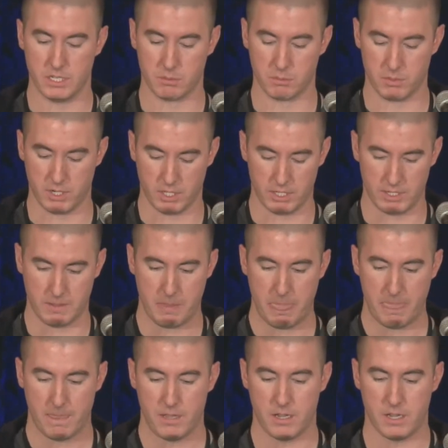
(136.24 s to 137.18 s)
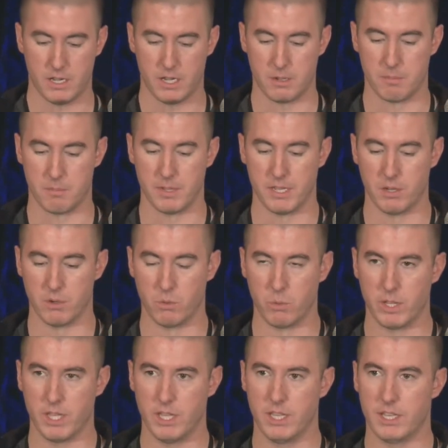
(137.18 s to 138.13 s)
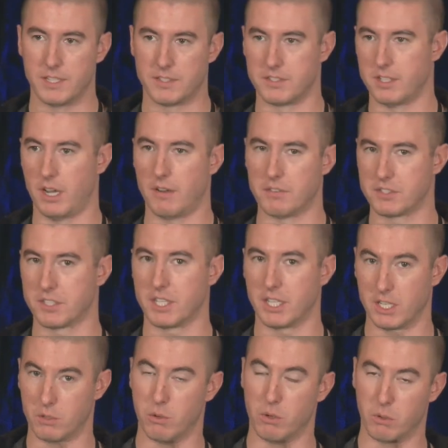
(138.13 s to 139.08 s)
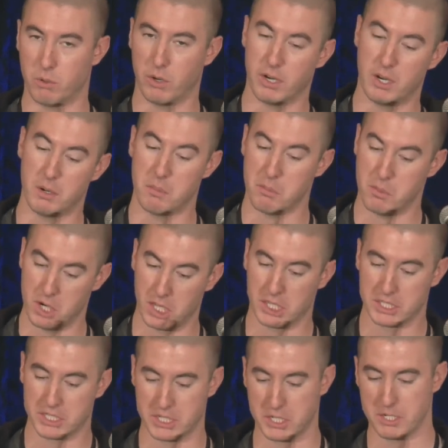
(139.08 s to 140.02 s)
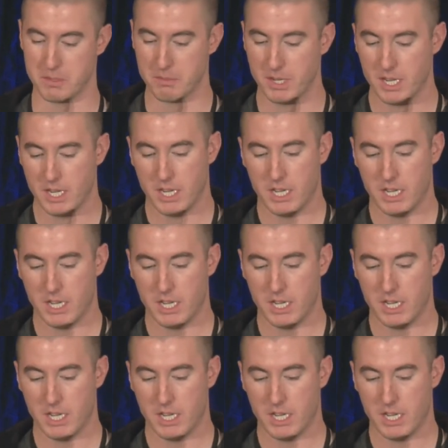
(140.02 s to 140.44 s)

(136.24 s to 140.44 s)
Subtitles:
umbrella. It's obviously, quote unquote, an umbrella term.